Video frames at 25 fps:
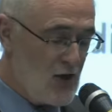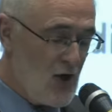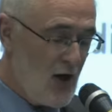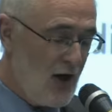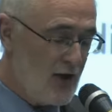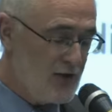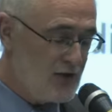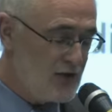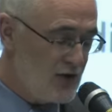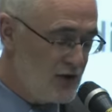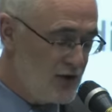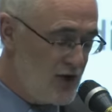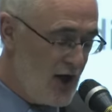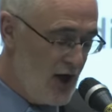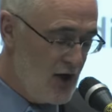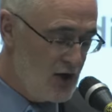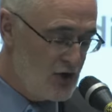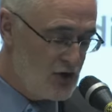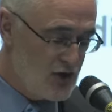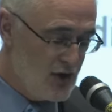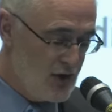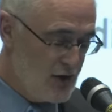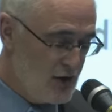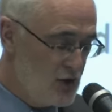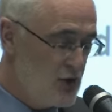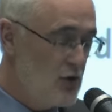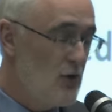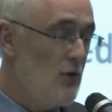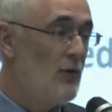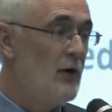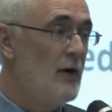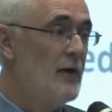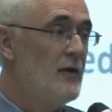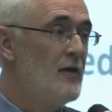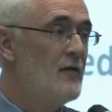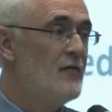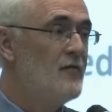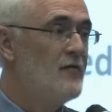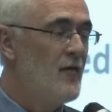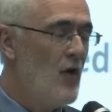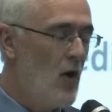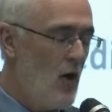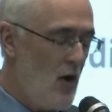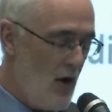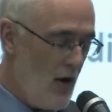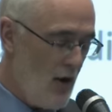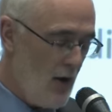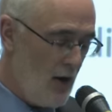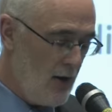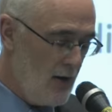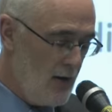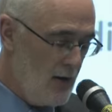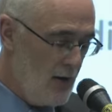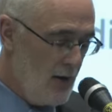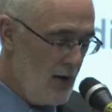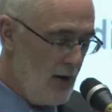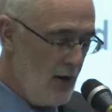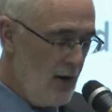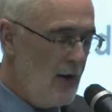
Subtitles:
consultation tour in the fall,